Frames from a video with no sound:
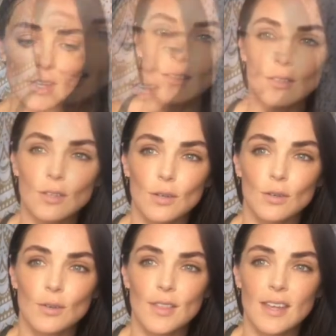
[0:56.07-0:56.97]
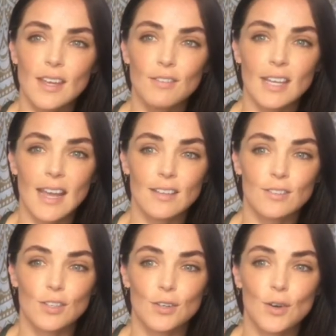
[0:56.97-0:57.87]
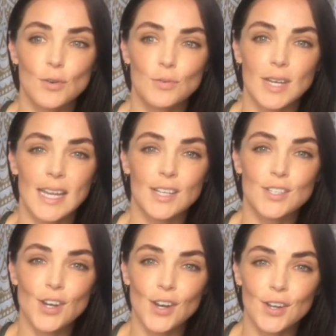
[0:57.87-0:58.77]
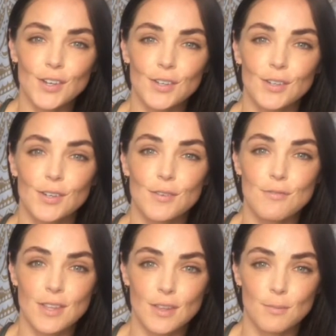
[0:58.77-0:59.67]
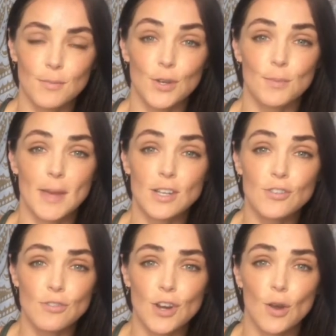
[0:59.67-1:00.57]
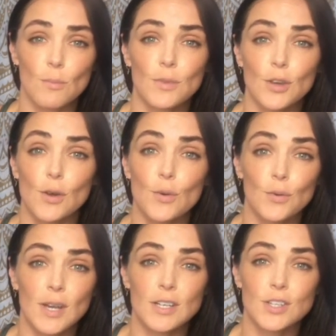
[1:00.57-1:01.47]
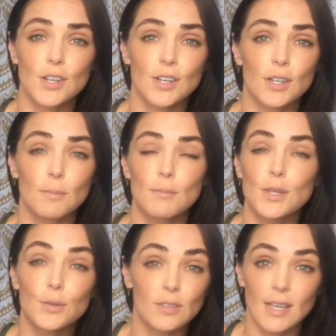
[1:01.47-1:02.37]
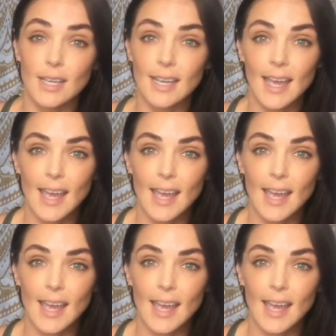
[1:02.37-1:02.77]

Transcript: So think of it as your own internal rhythm, your metronome, your own internal music.